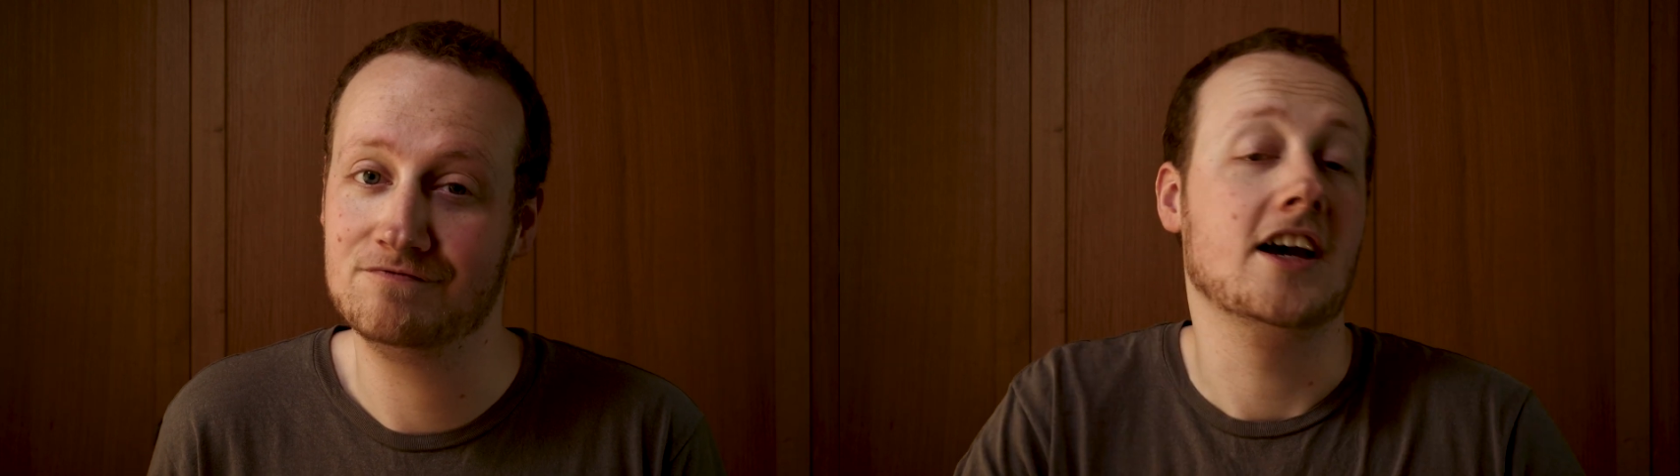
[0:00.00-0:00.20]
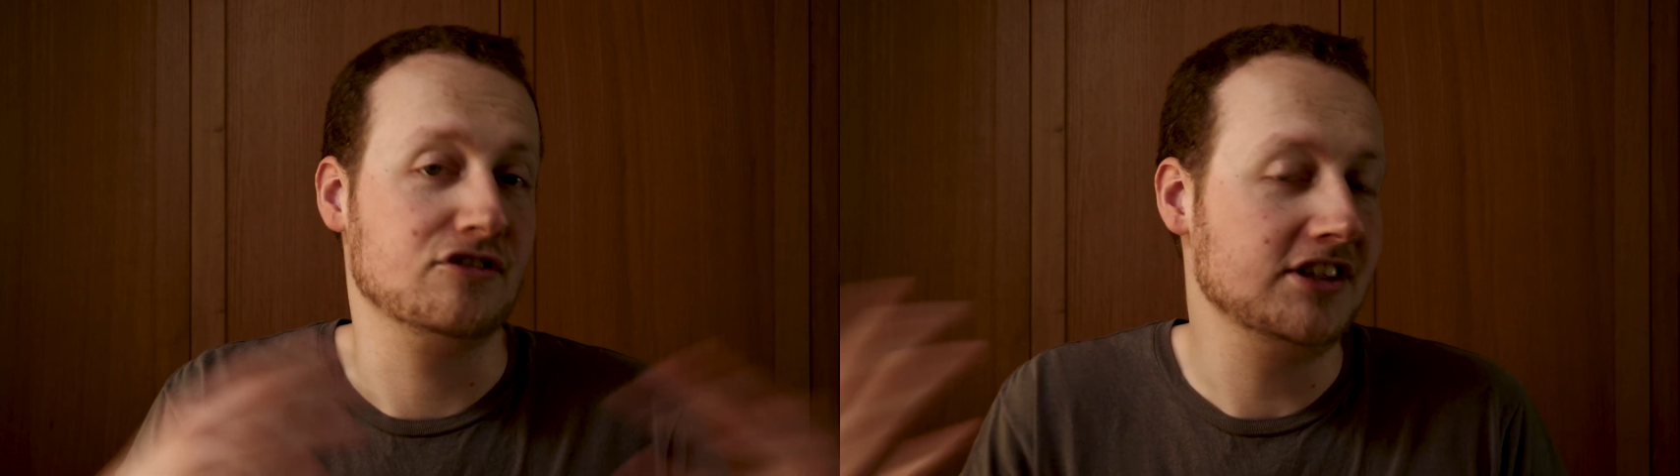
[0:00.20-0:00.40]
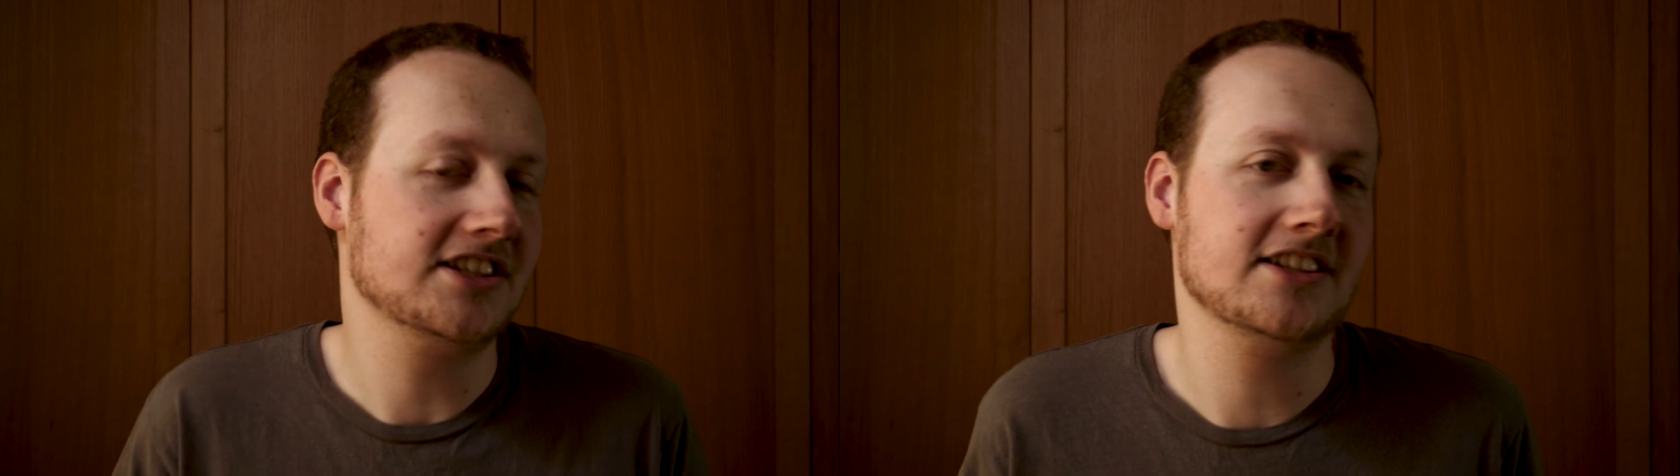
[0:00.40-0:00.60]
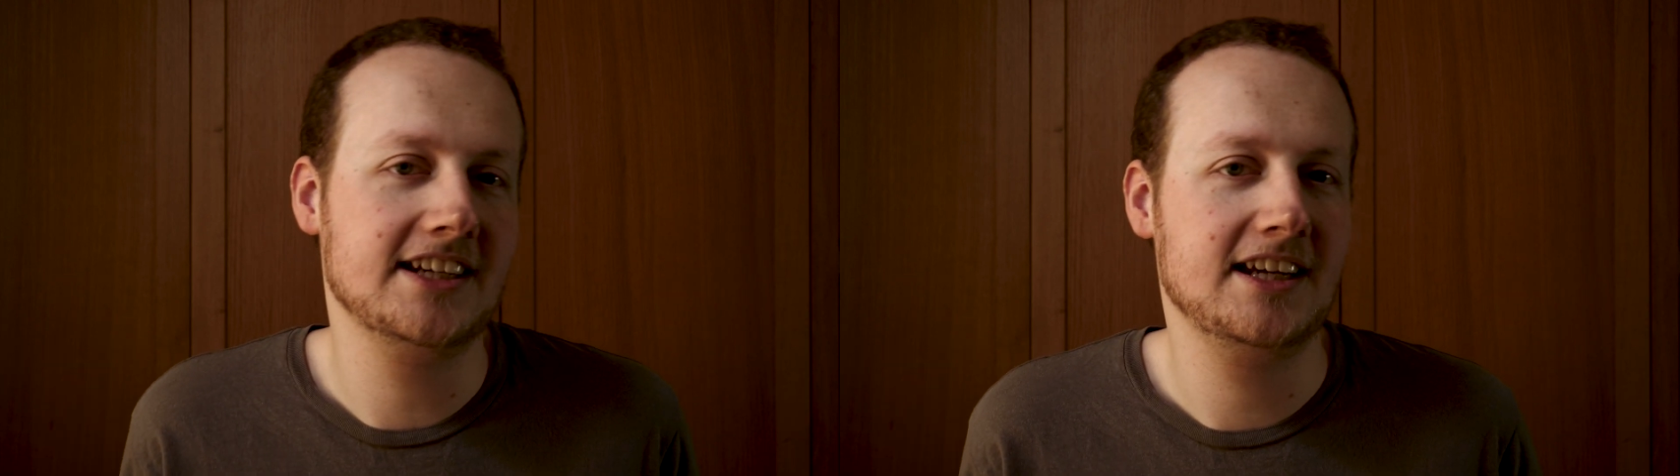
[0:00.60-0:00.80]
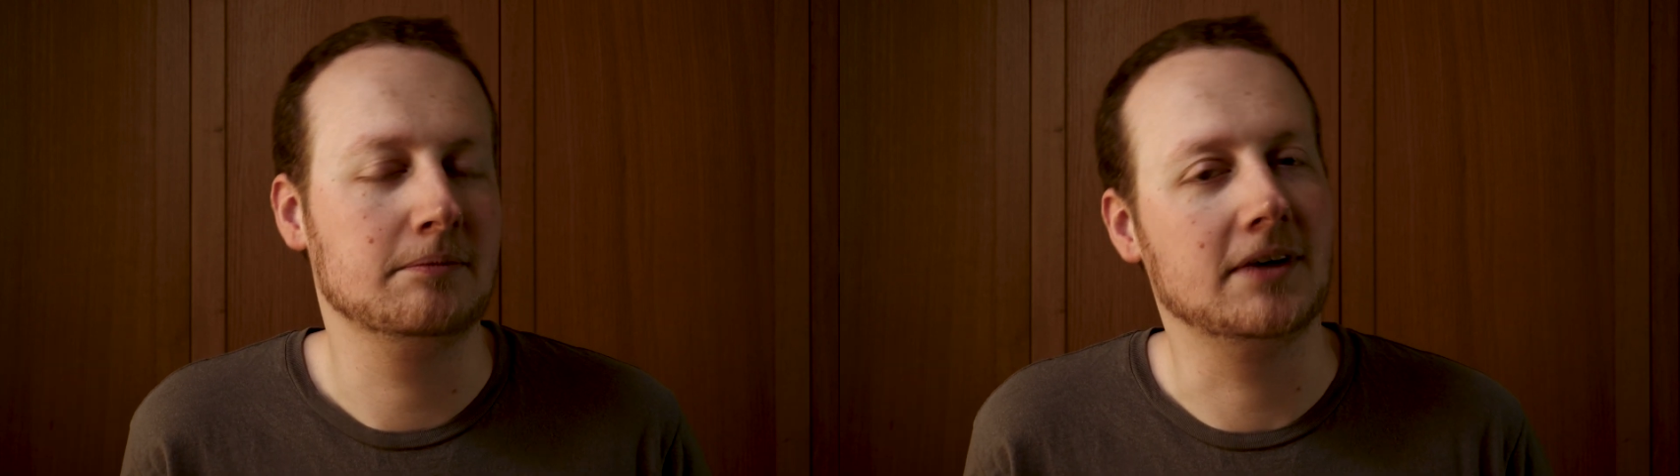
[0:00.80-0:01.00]
And
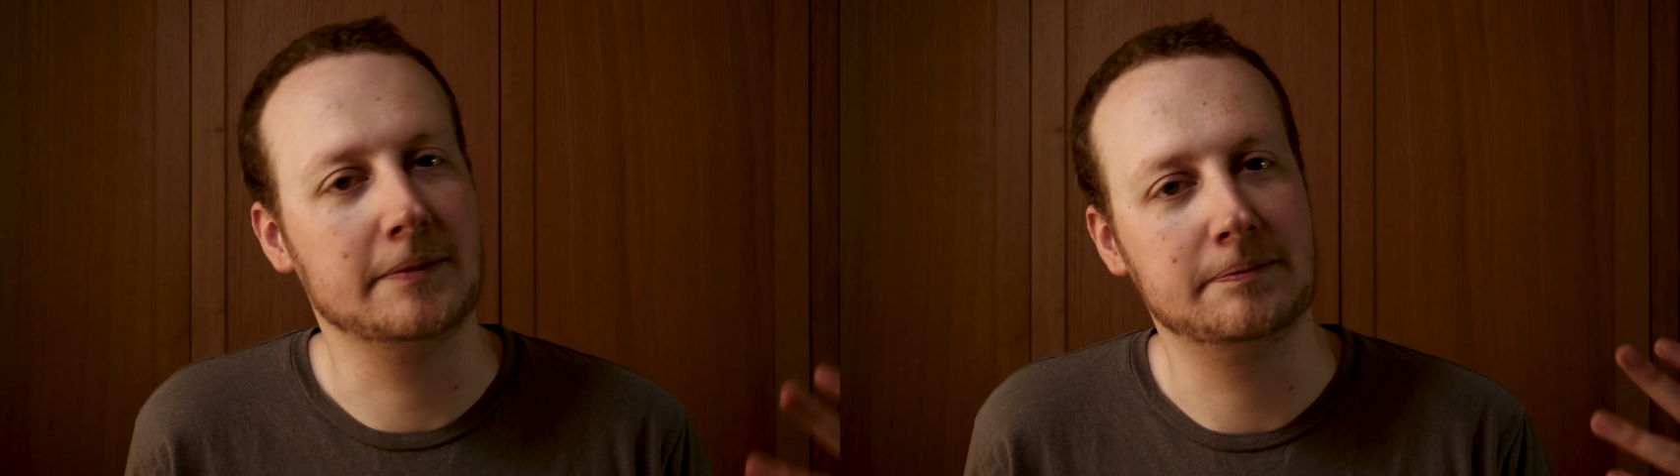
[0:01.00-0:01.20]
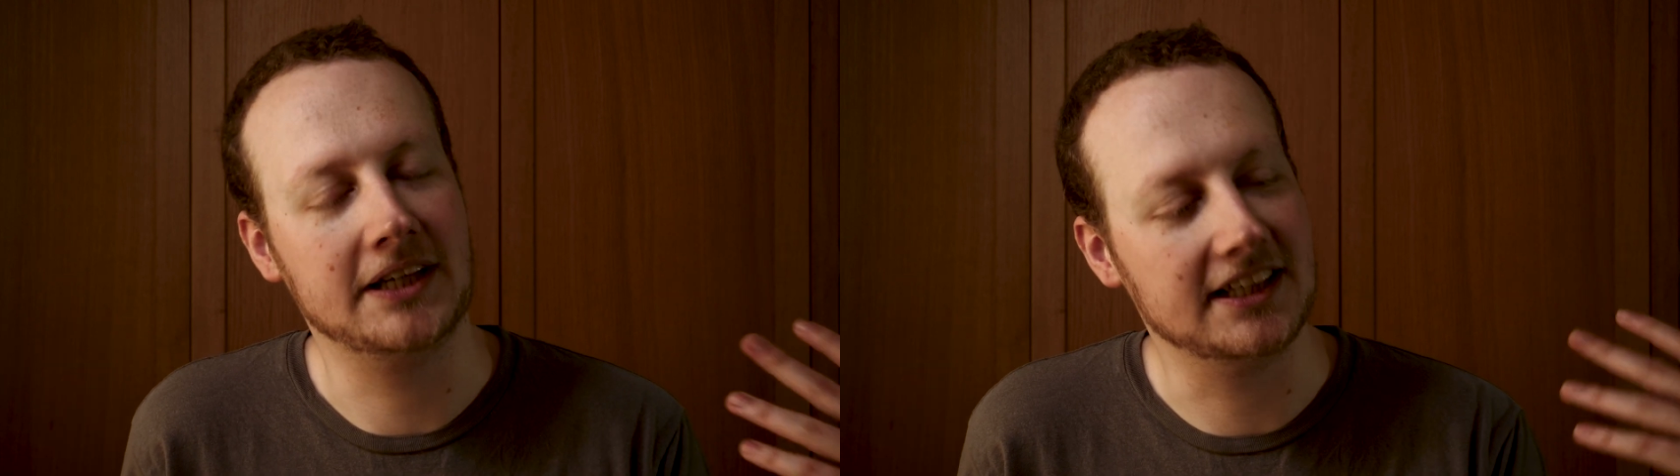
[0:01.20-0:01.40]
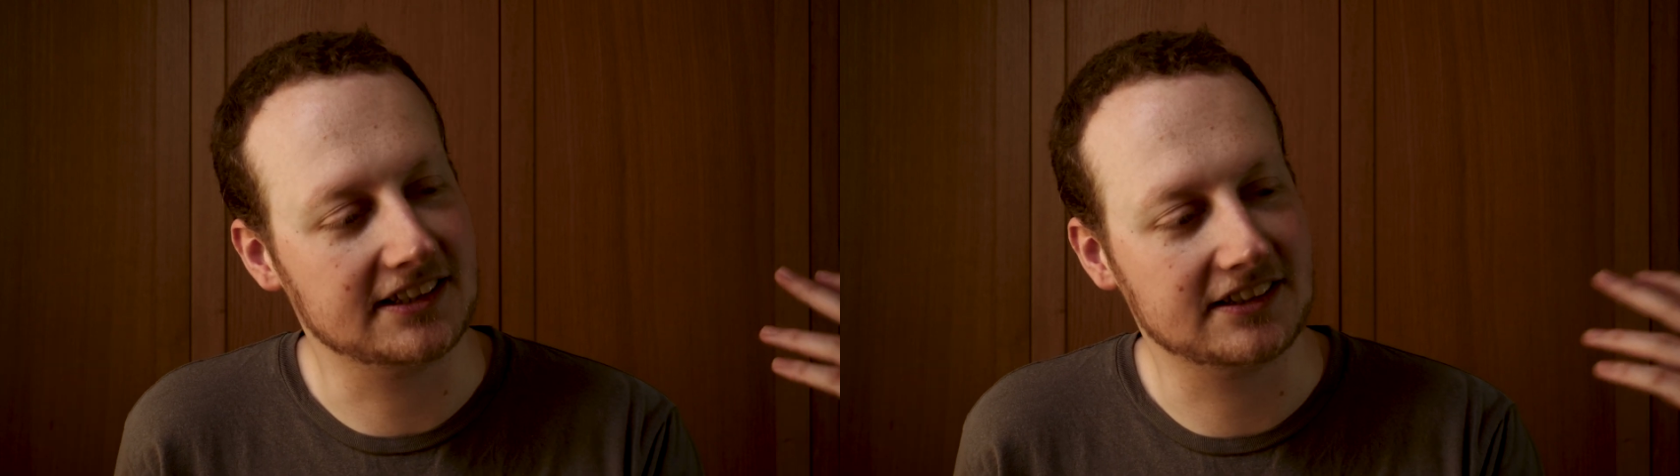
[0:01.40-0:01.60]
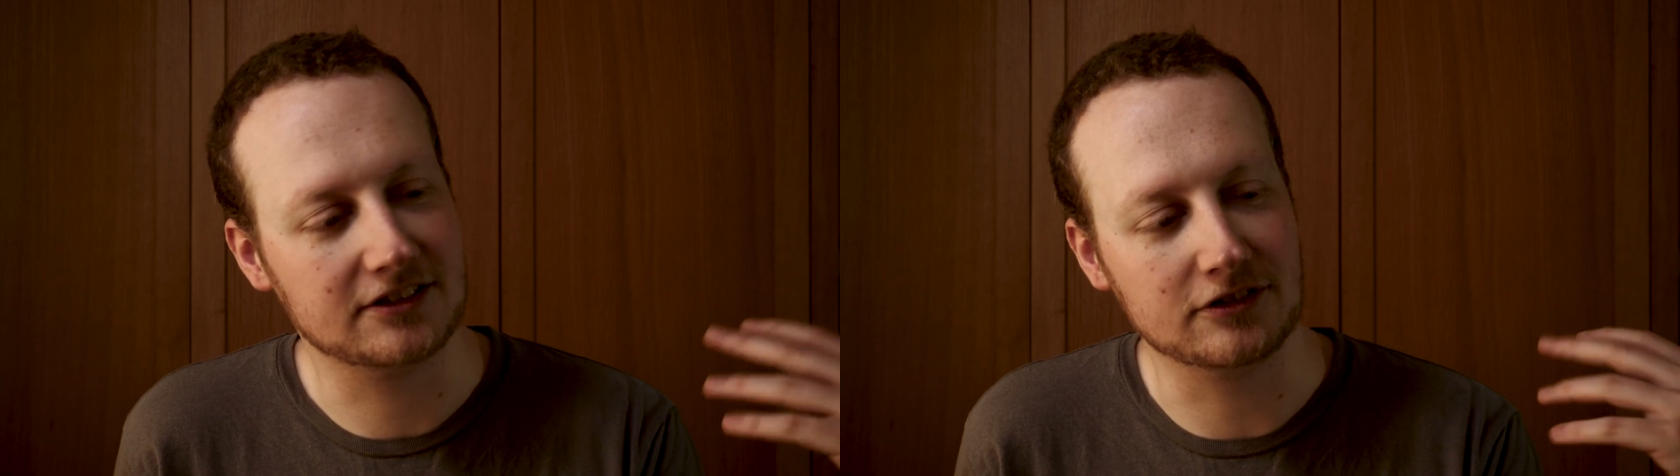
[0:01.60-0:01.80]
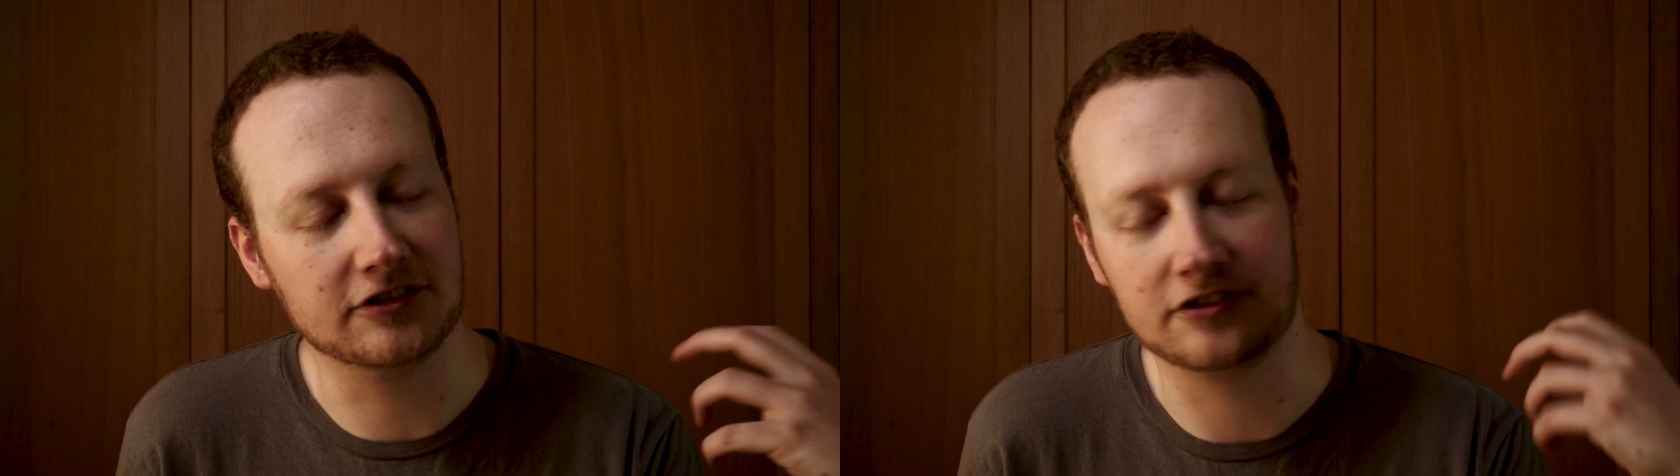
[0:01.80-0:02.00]
recently, my biggest
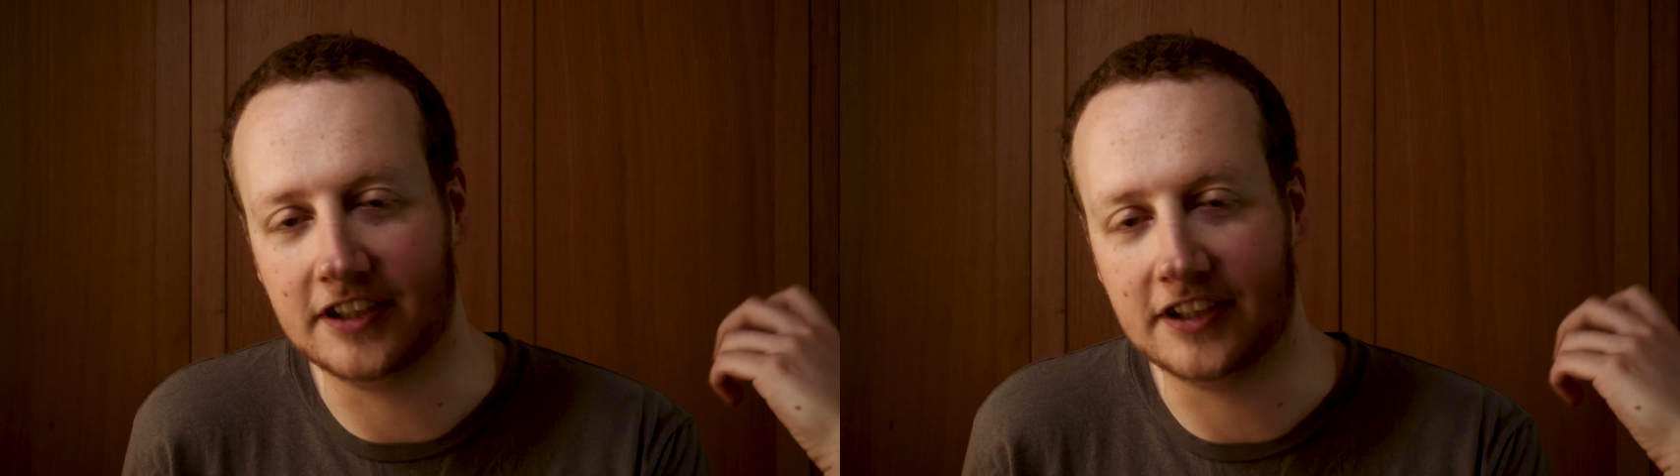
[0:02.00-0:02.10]
sort of